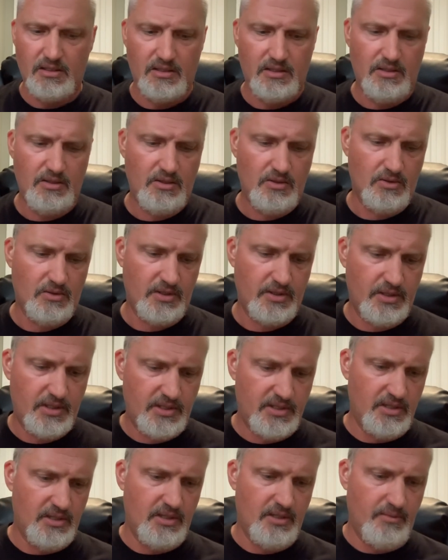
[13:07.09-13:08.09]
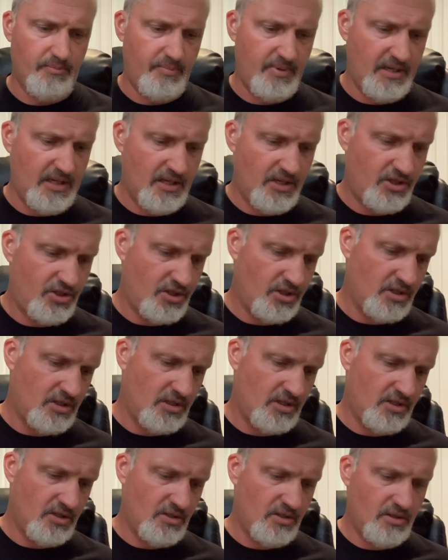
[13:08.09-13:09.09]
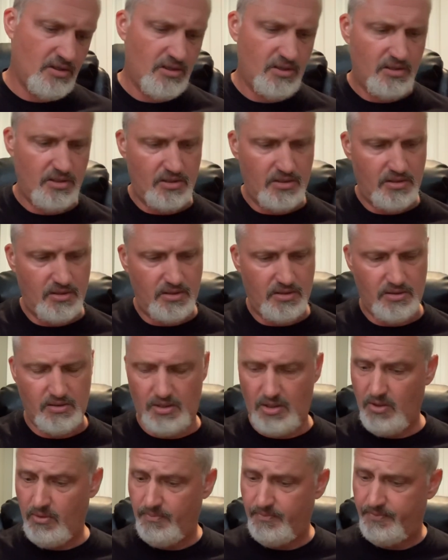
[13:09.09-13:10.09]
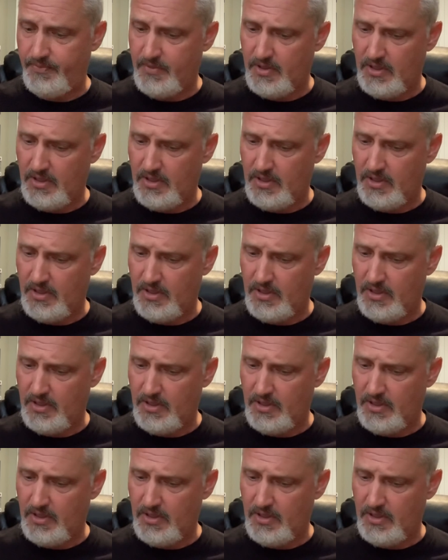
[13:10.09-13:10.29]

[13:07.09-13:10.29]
No, there isn't a band shot on. Nope,